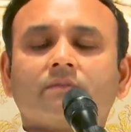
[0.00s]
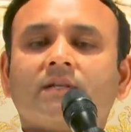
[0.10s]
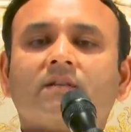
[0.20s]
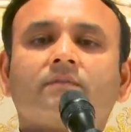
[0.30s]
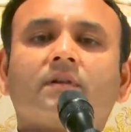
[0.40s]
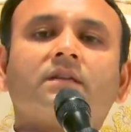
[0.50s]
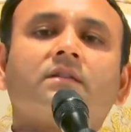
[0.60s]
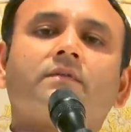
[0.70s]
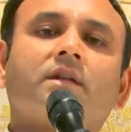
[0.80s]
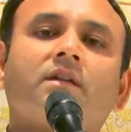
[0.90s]
You made a
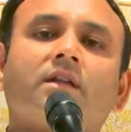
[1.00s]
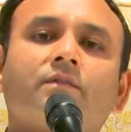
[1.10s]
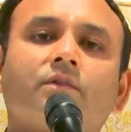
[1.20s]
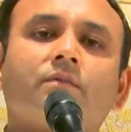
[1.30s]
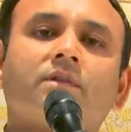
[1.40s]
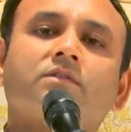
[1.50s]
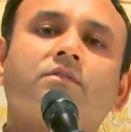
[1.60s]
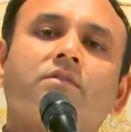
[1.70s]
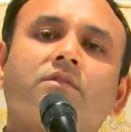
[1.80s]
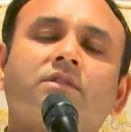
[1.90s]
friend, the friend left you
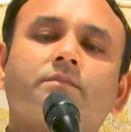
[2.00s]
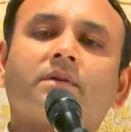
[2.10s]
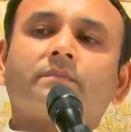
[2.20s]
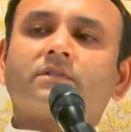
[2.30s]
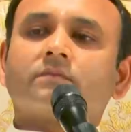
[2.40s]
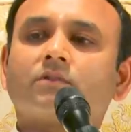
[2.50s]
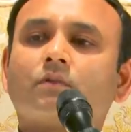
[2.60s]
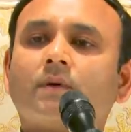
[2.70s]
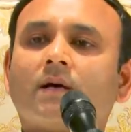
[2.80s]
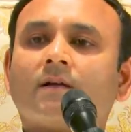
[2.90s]
once your, his purpose was
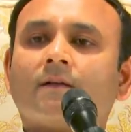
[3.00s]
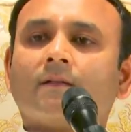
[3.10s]
over.